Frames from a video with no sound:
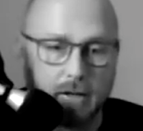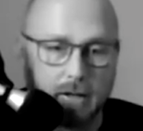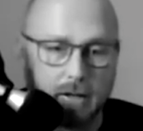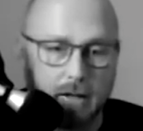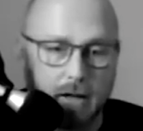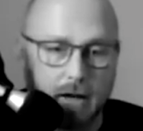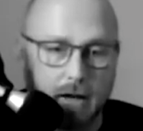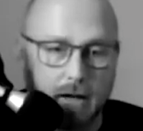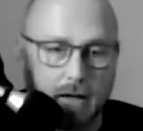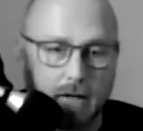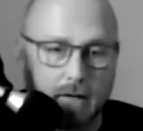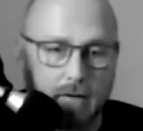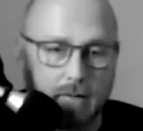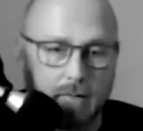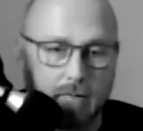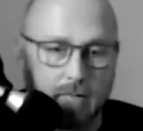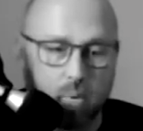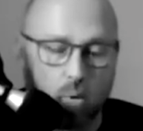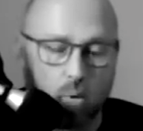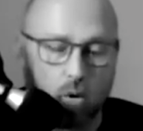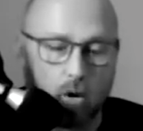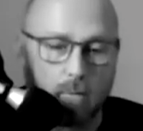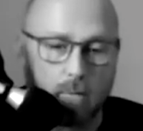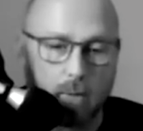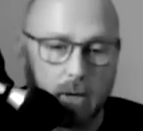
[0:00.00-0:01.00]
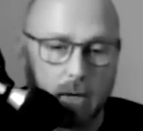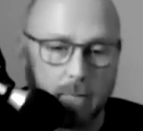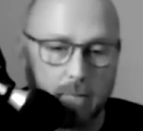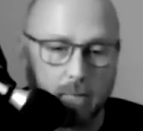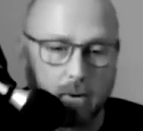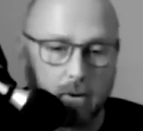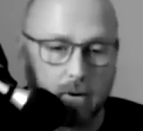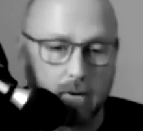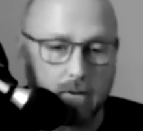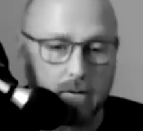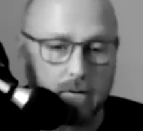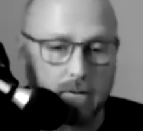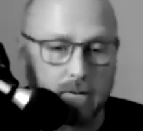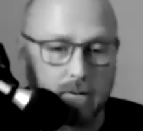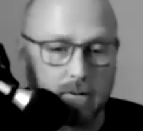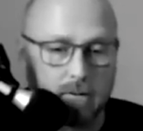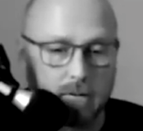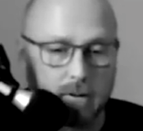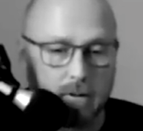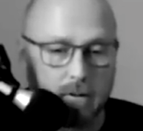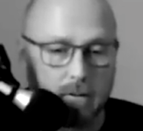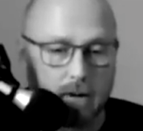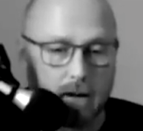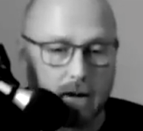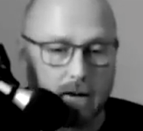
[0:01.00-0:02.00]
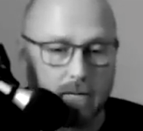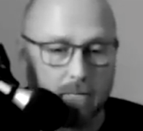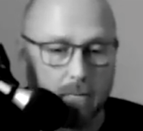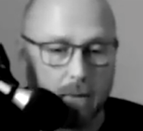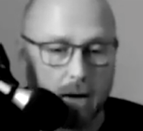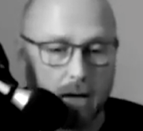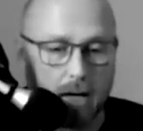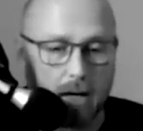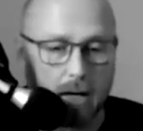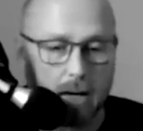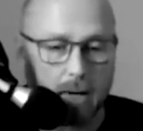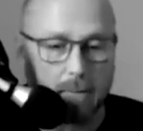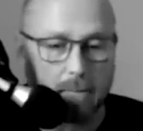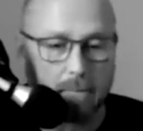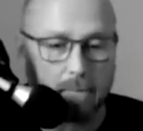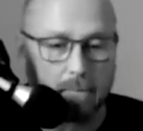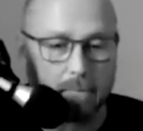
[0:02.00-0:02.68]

that poor people don't have money.